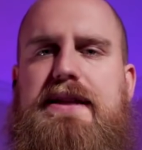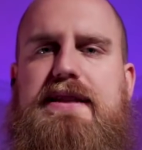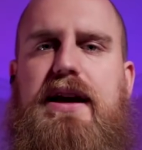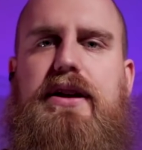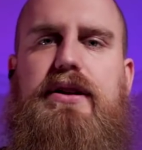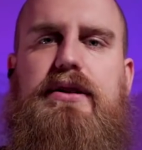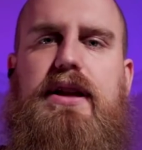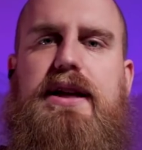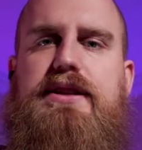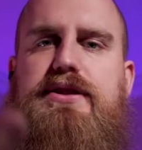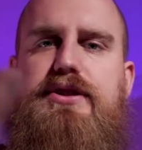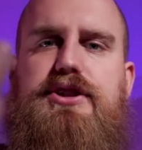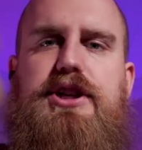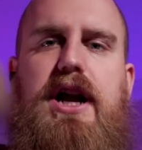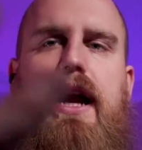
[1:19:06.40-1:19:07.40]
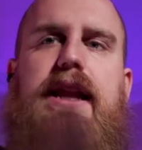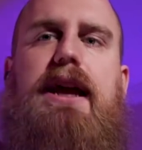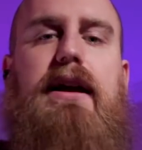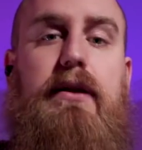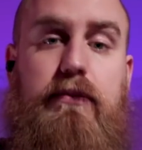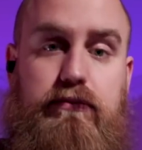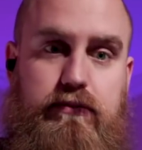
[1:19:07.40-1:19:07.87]
how your lights are shining.
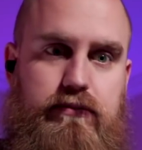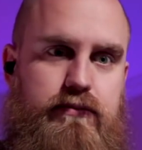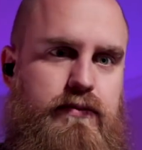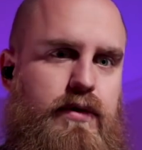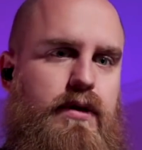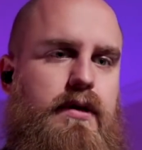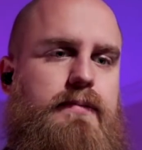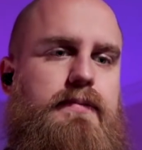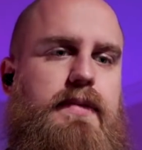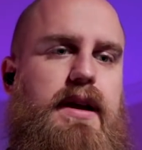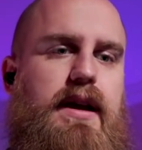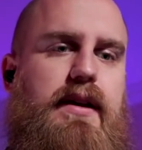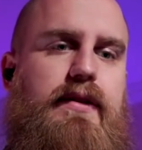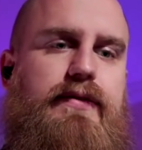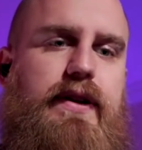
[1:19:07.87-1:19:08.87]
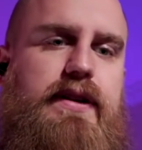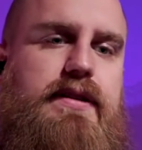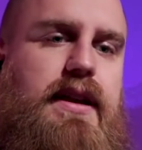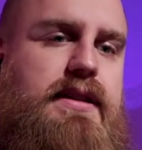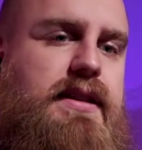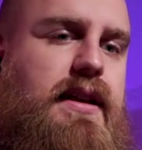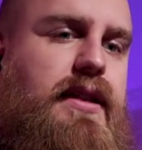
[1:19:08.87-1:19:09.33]
And
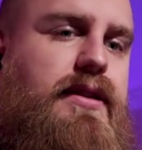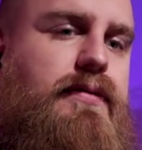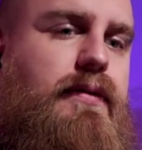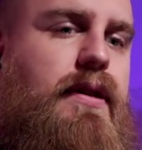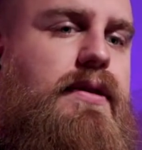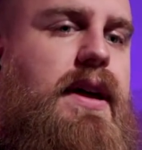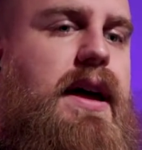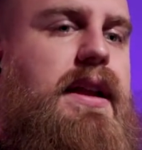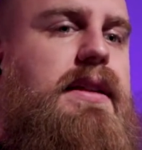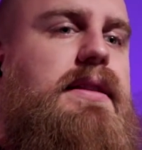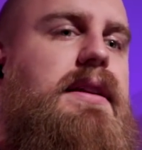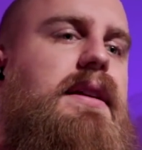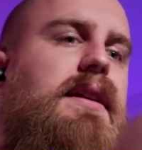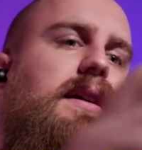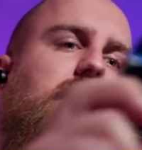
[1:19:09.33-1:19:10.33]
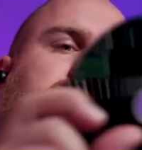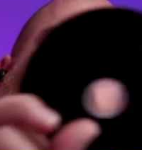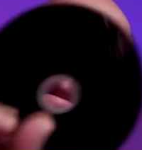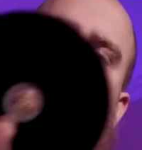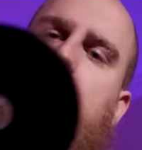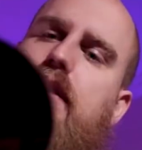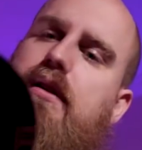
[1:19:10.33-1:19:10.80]
as I throw that at the,
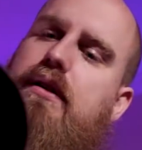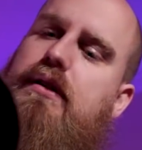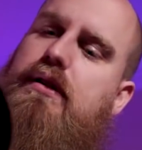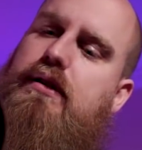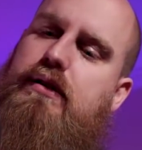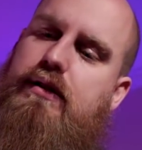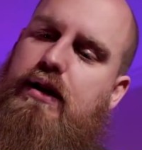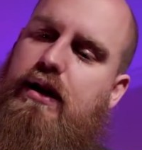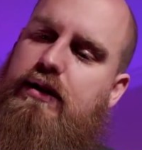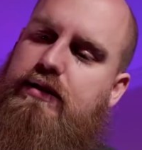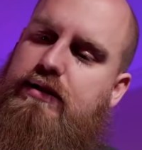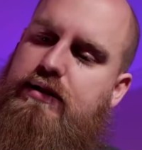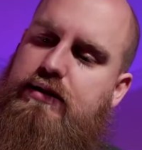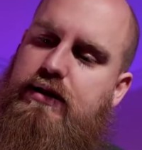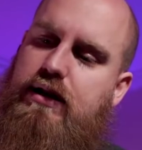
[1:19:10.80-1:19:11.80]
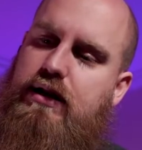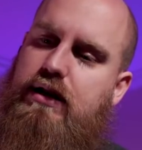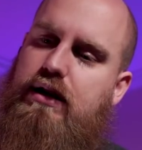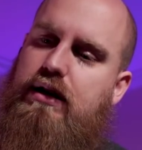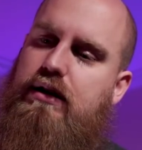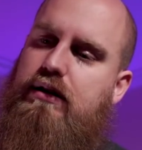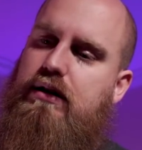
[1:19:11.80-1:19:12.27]
this is
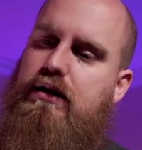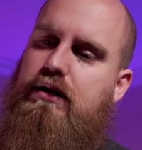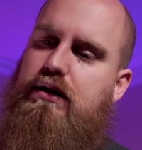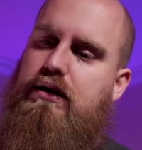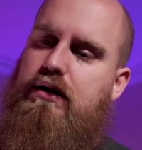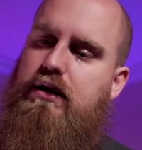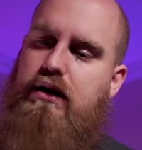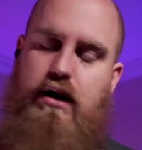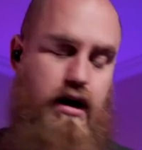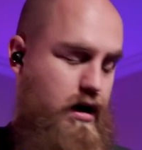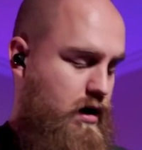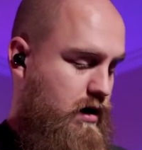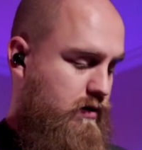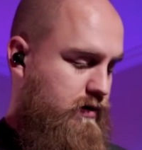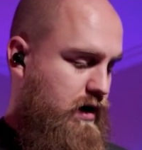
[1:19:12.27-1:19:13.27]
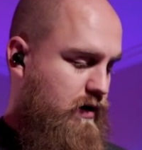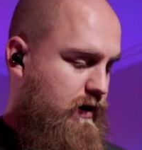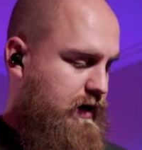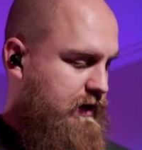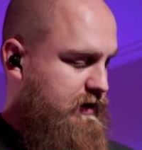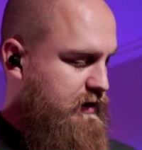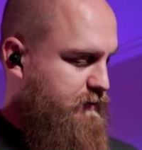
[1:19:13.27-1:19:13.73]
a, oh no, I
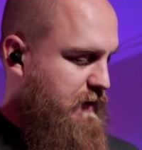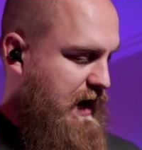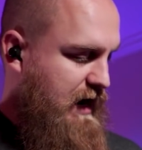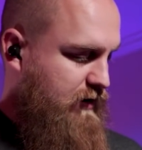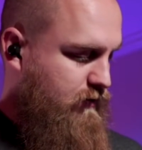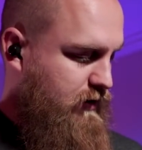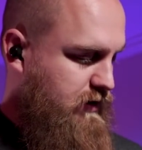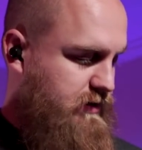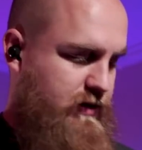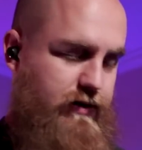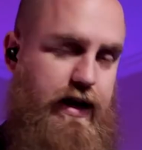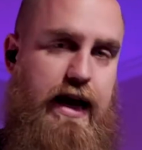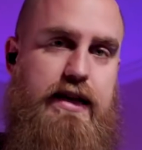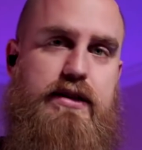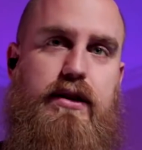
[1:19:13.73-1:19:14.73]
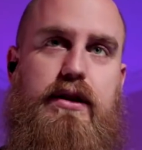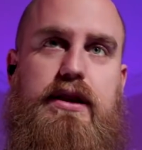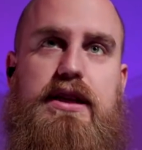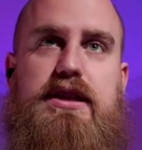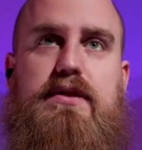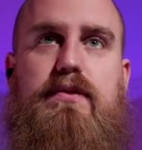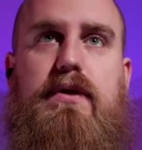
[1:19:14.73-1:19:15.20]
got these backwards. Okay, so
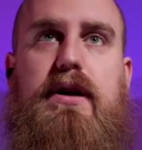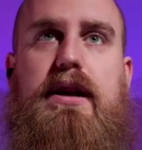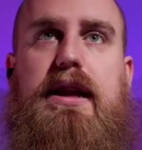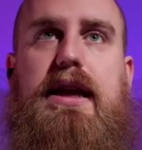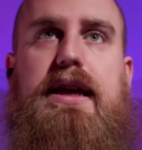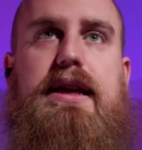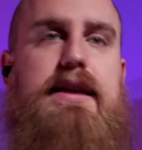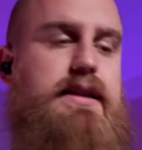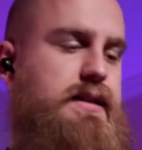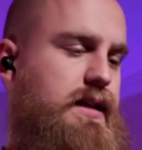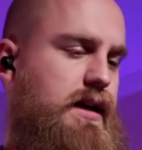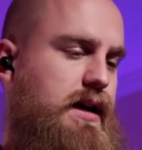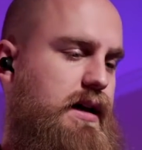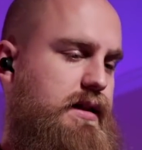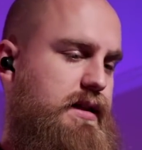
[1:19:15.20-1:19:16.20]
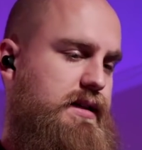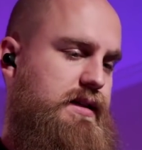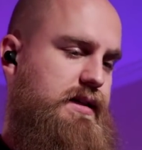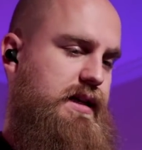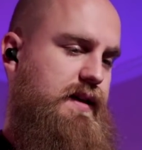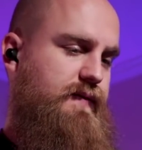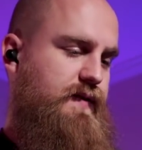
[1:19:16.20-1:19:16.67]
this one is the
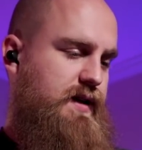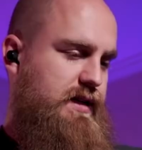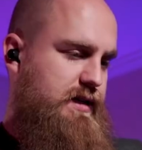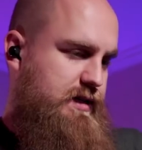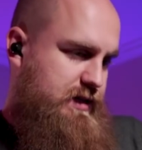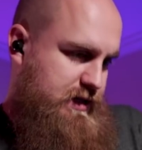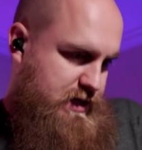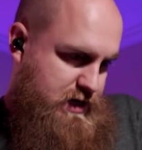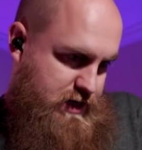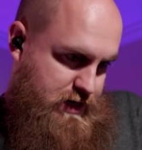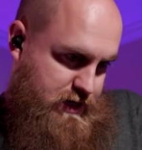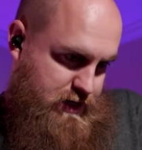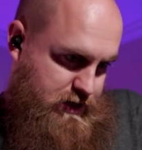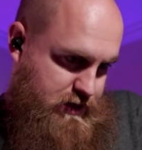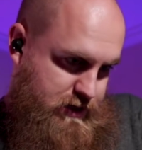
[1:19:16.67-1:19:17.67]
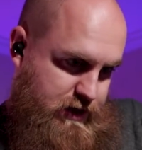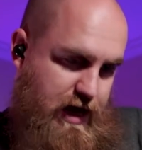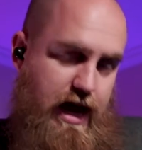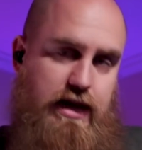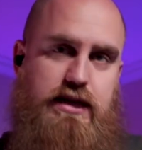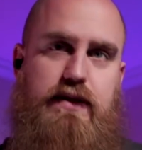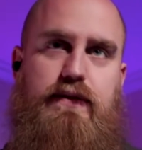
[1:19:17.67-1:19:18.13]
DVD,
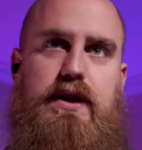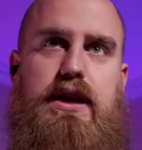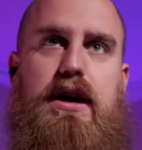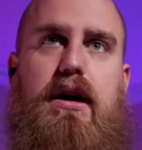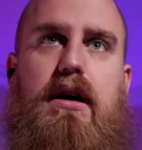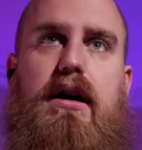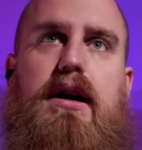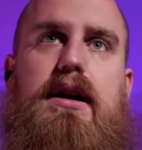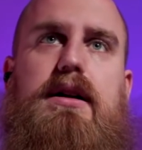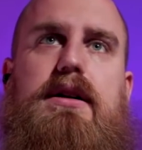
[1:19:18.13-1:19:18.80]
yeah, DVD-R,